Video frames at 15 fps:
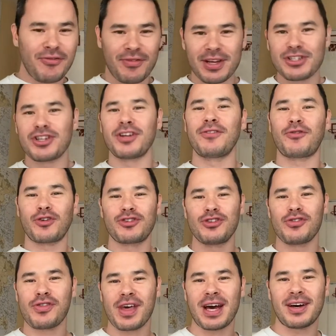new vision for
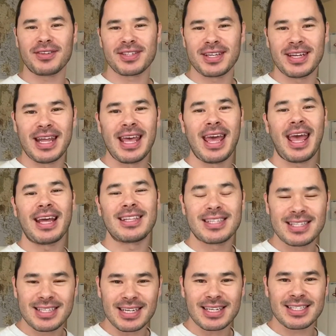
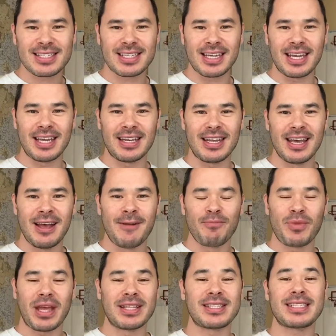2016
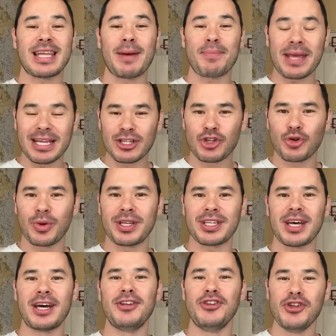and step into
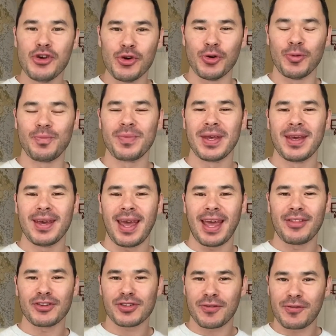it anew.
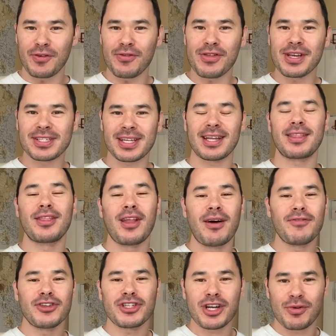And there's a few things that I'd
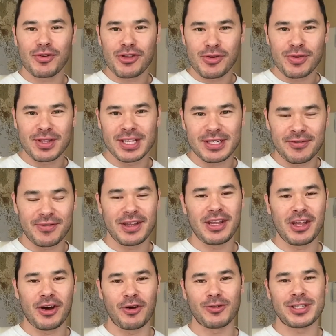love to share with you in this
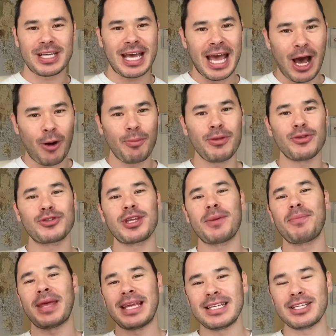video to help you
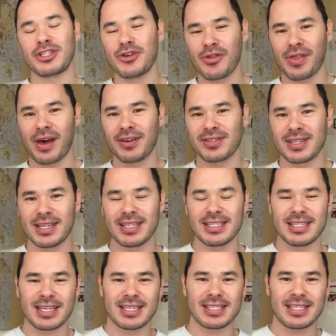step into
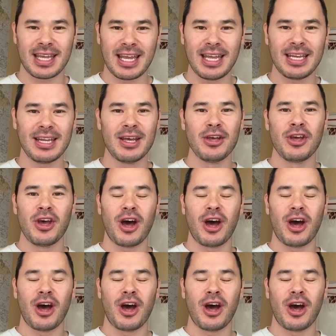2016